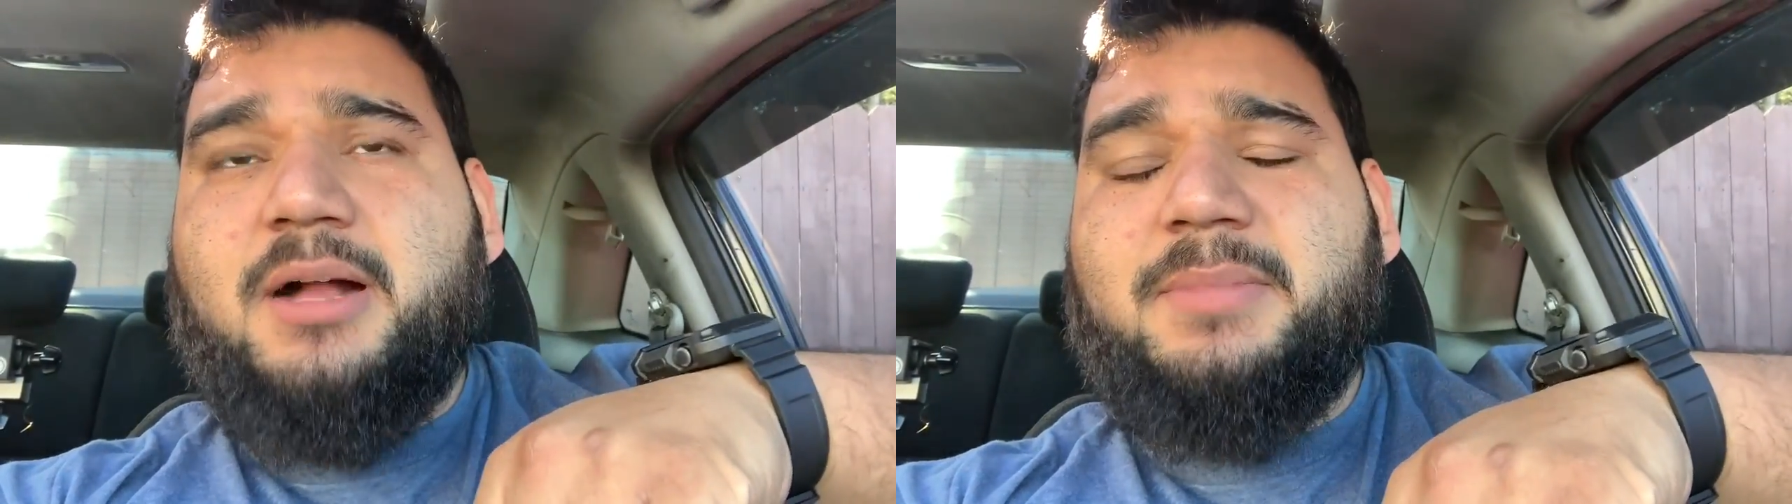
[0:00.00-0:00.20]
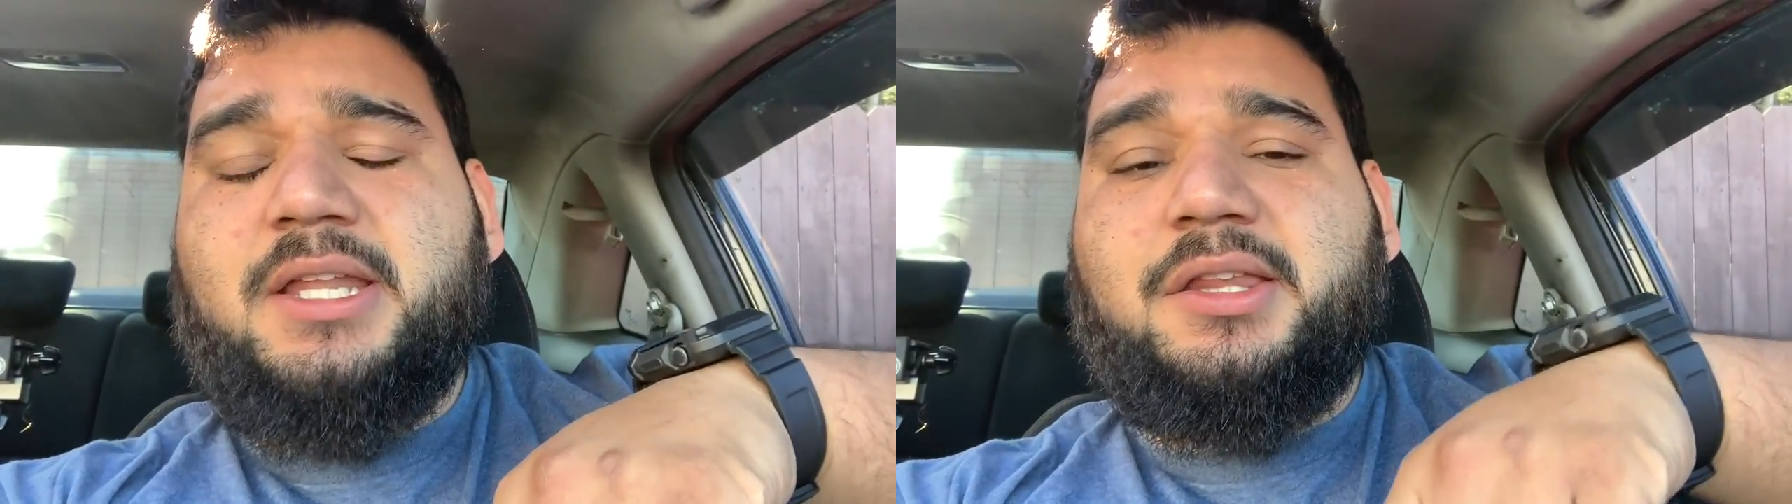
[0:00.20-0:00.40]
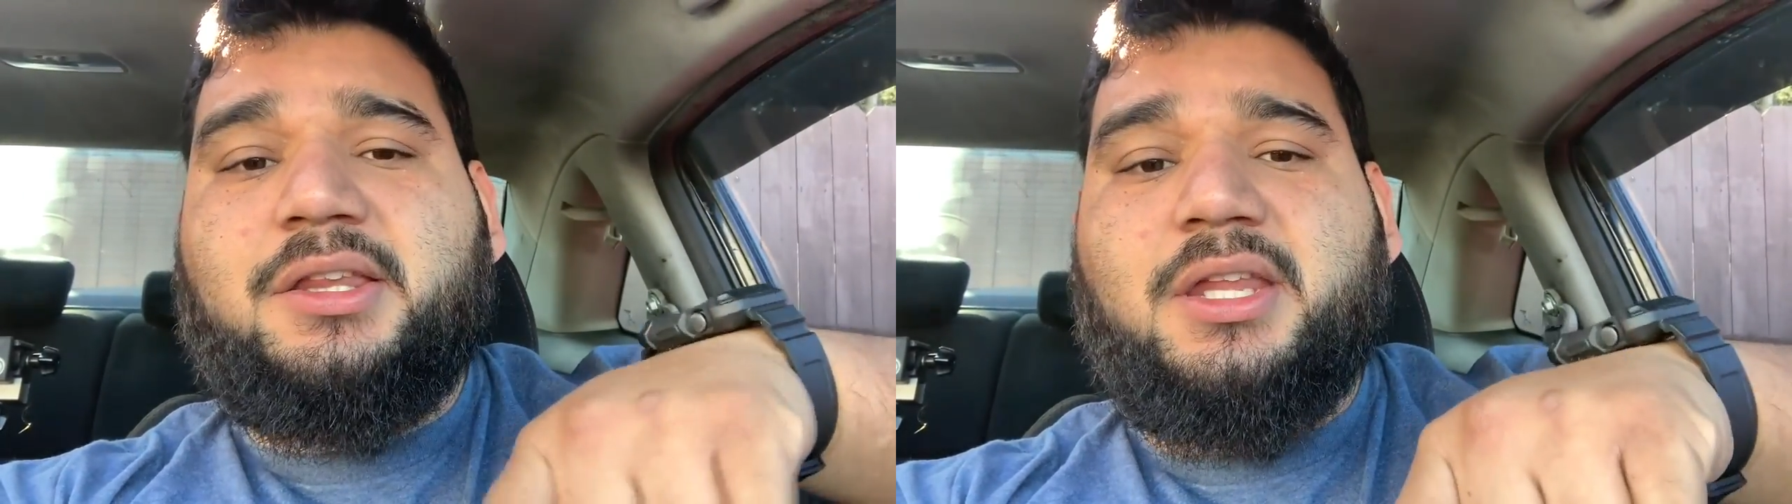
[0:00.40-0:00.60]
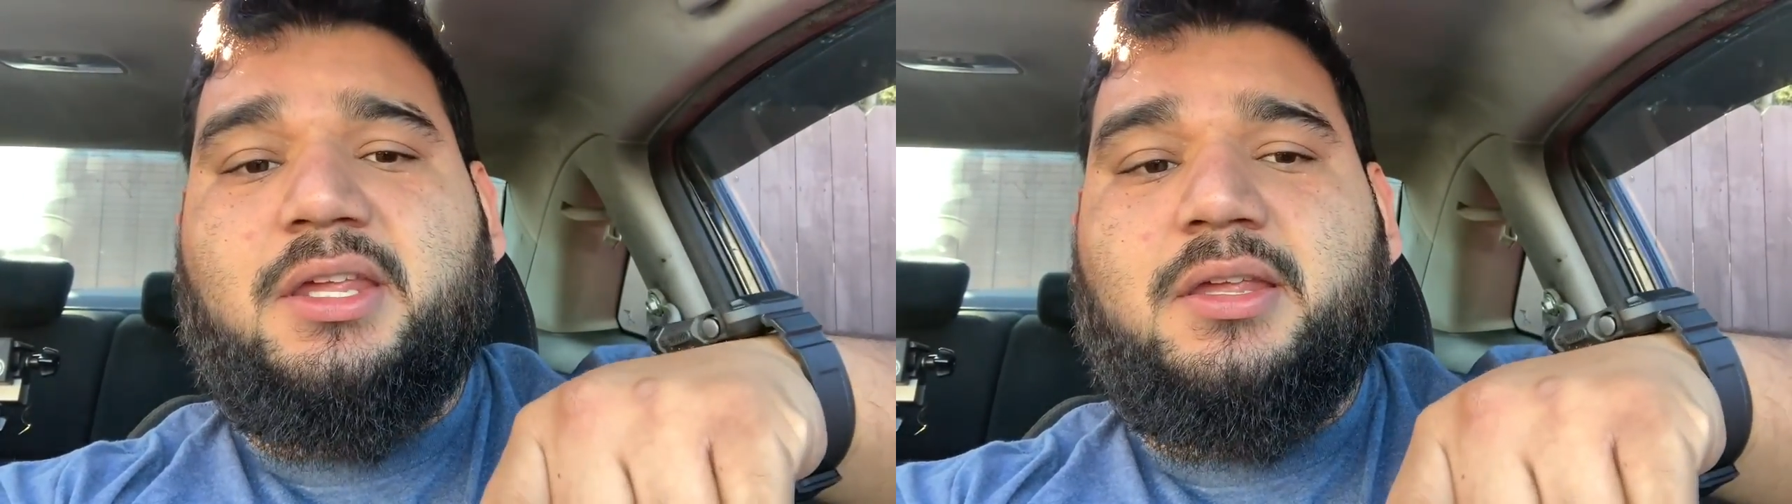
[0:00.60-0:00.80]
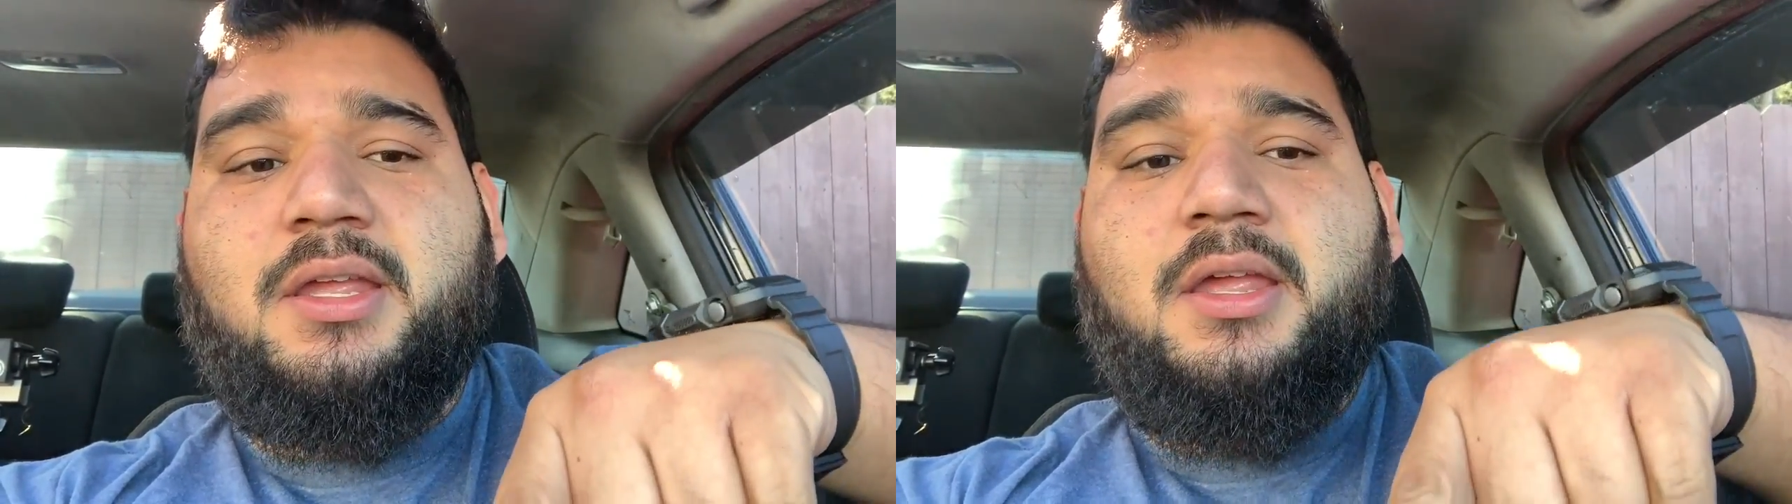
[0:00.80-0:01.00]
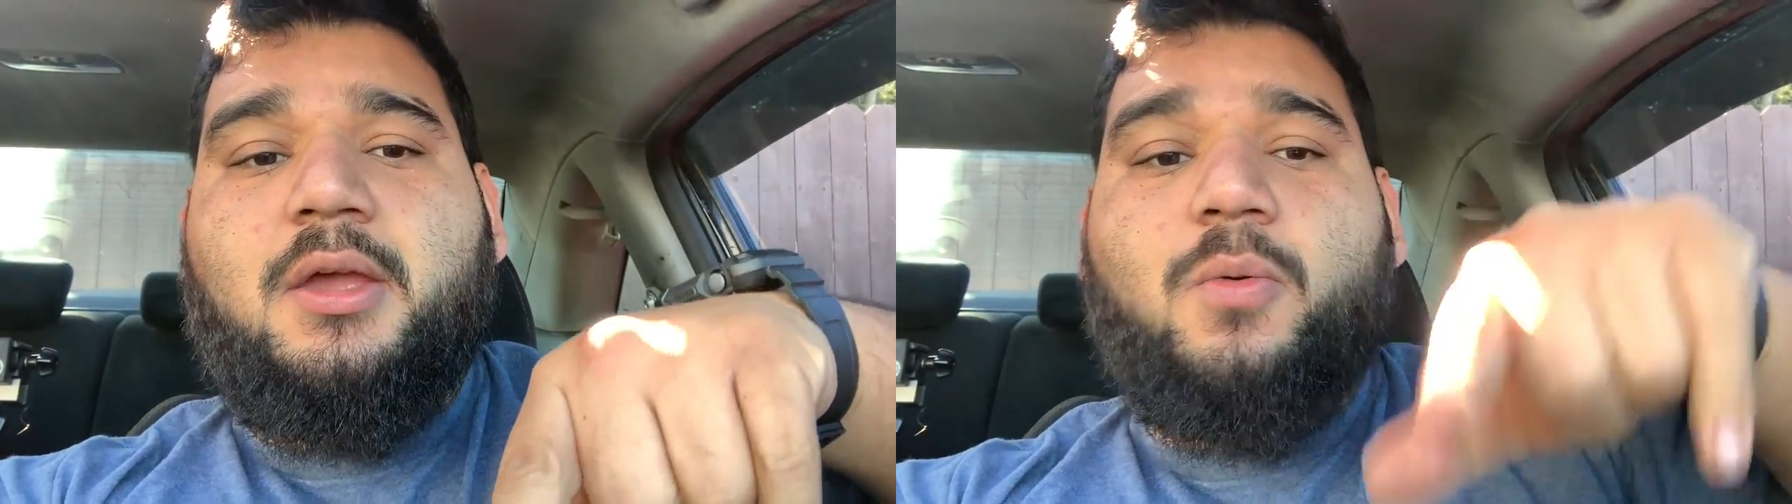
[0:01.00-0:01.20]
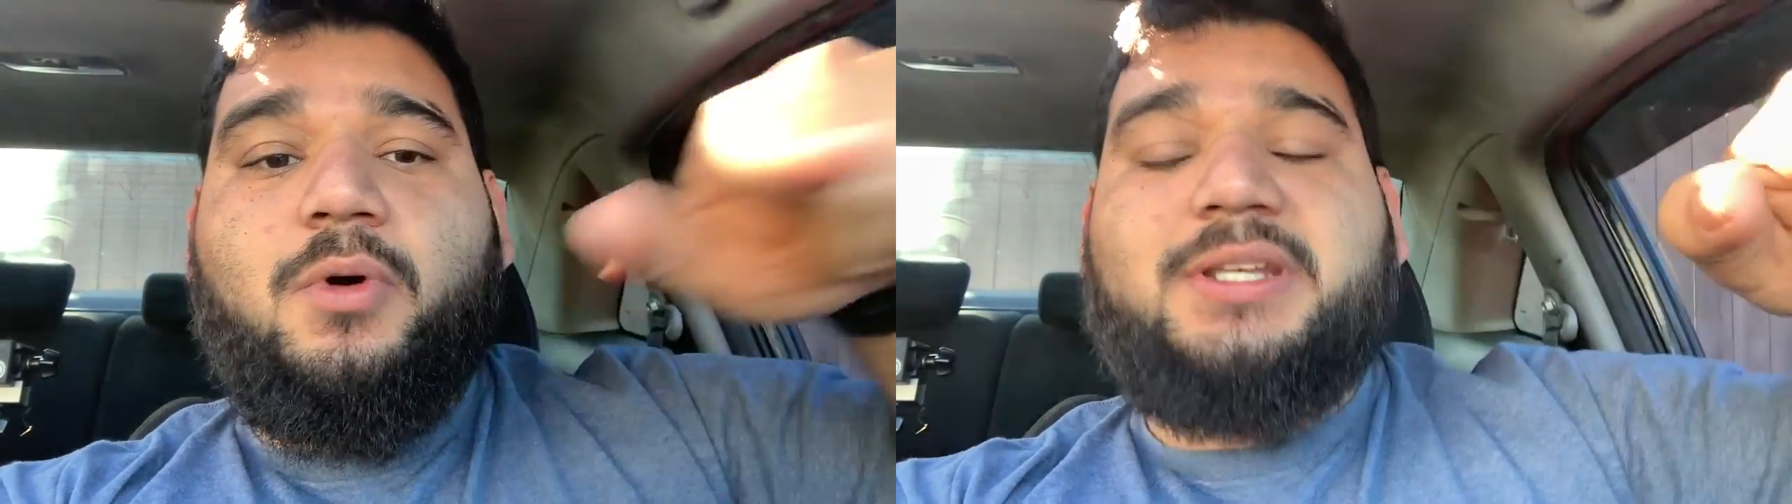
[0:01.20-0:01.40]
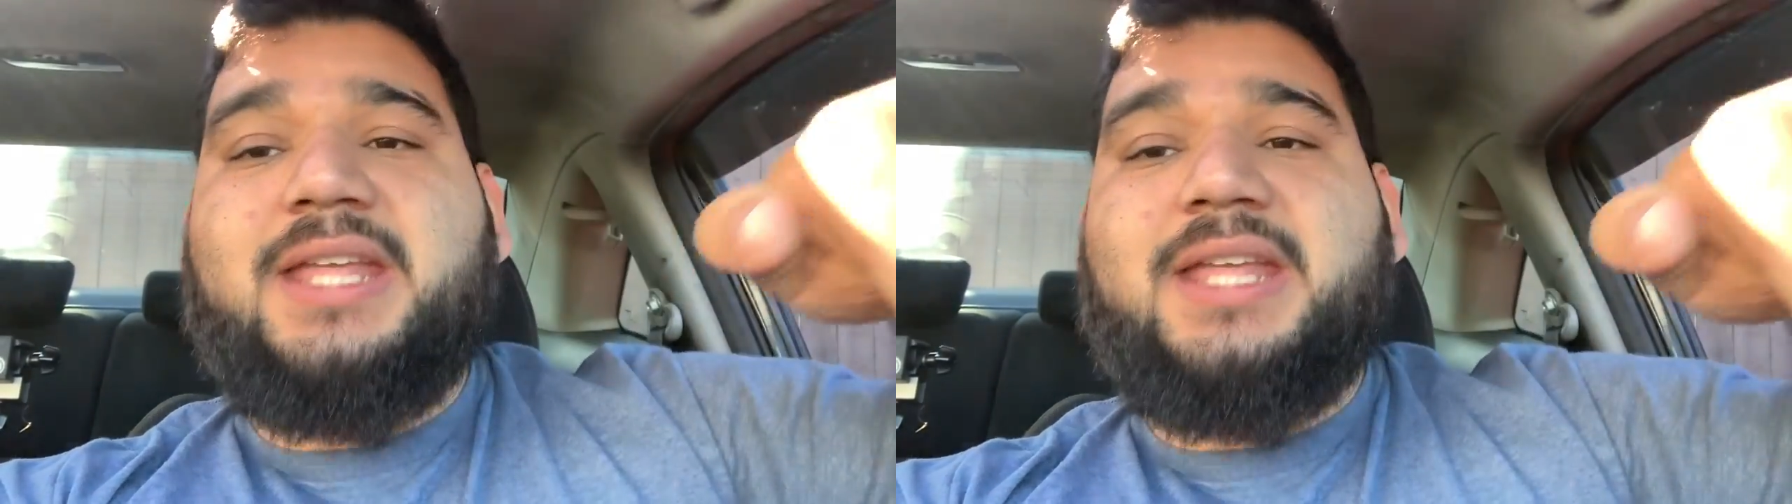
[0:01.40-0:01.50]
I'm gonna see what